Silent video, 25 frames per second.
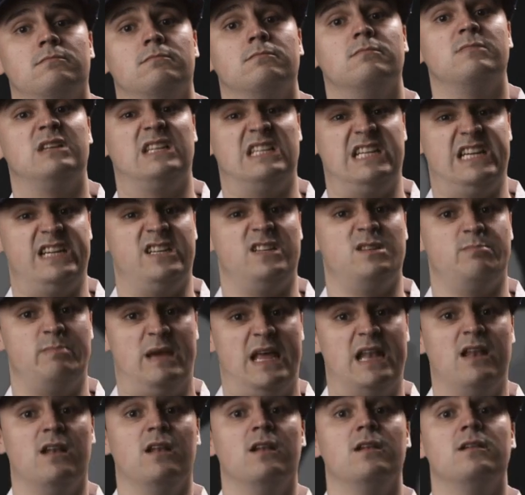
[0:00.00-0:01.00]
And click the
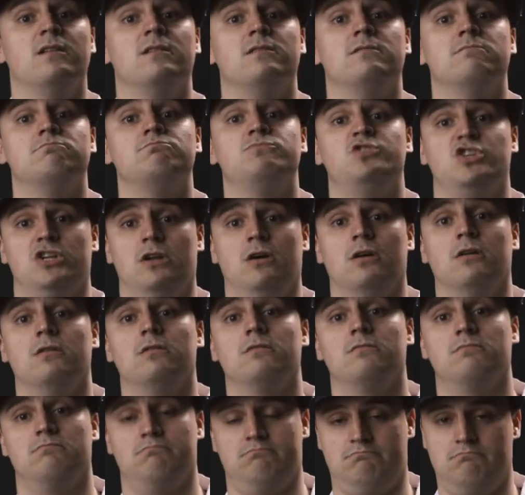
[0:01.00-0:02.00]
bell, do you know?
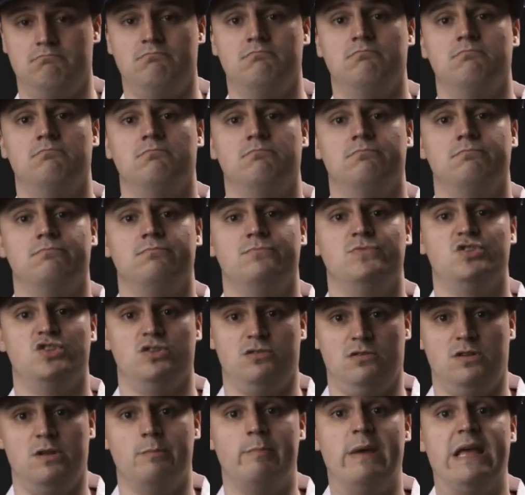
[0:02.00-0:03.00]

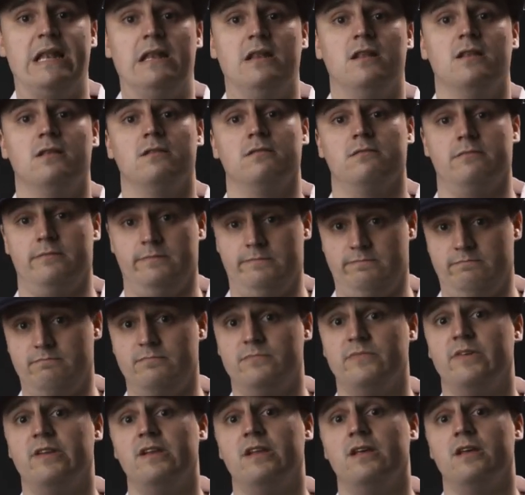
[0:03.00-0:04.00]
The bell
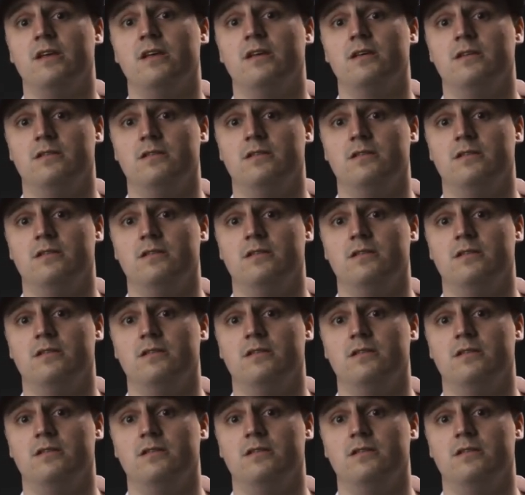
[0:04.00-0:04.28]
for the